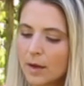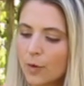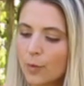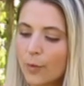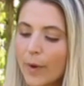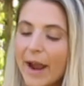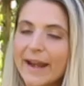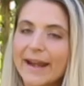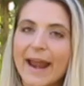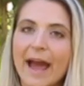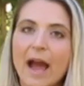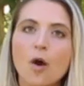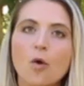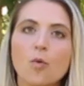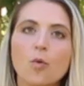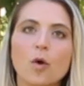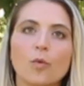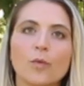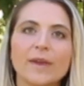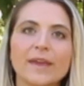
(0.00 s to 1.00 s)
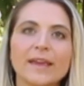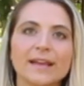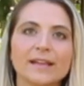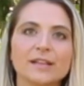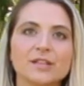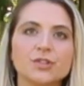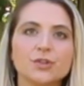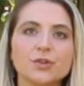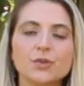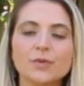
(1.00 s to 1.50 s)
Right now, what we
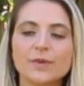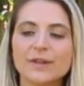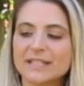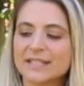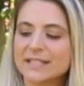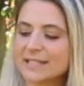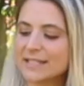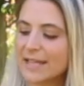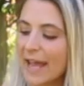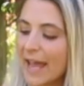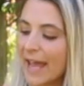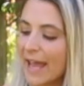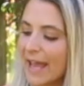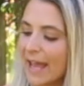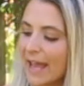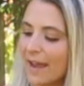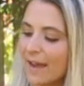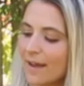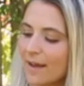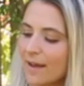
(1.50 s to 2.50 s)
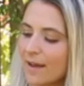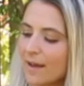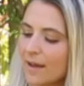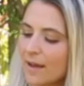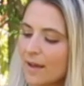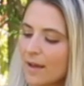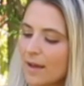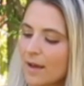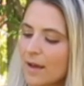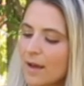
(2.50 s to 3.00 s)
can do is say,
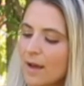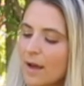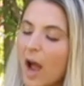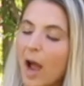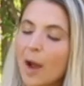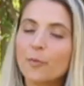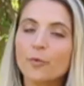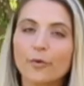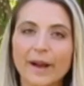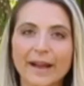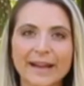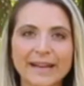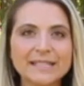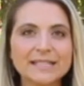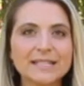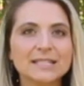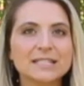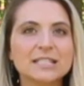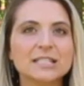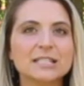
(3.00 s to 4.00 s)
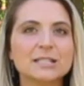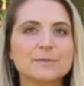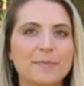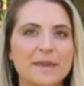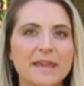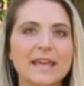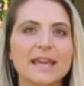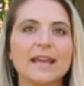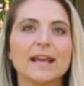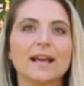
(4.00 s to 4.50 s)
I'm ready to
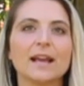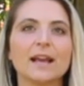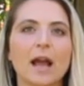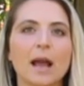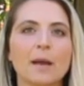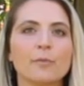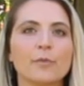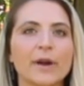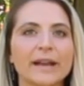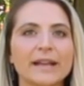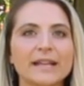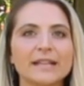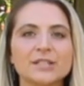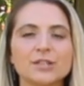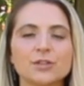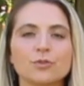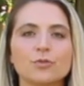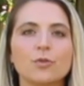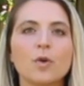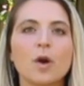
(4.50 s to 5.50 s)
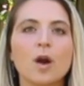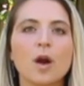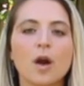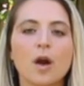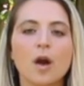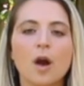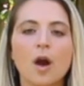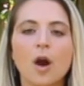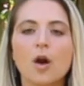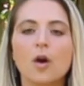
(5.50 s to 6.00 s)
speak, I'm ready
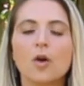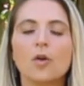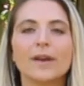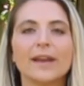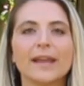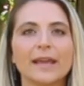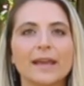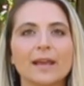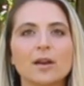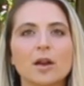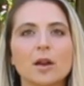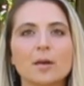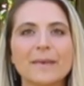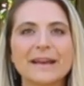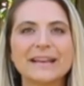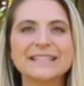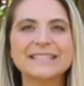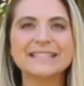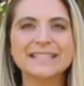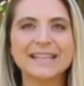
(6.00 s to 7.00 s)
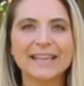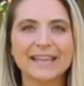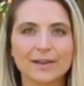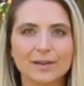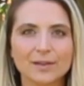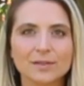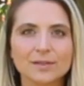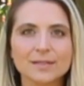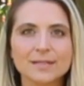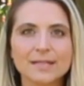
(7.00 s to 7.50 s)
to hone in on my
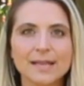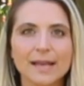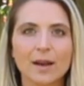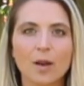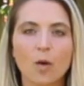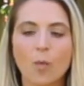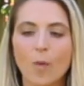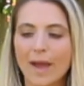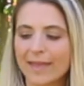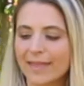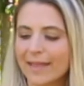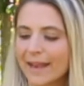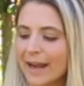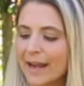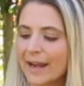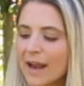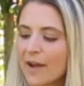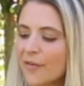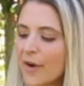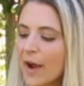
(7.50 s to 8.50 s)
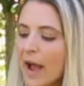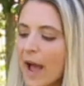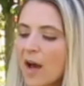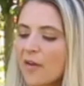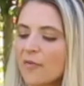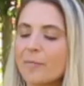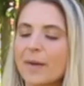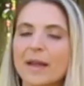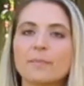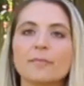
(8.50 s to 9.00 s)
skills in a way that I never
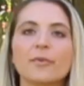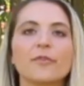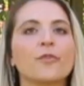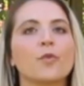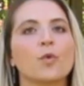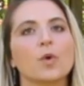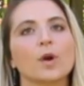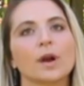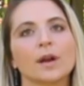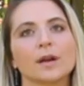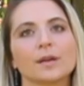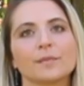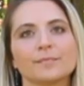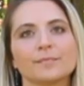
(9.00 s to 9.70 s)
have been before.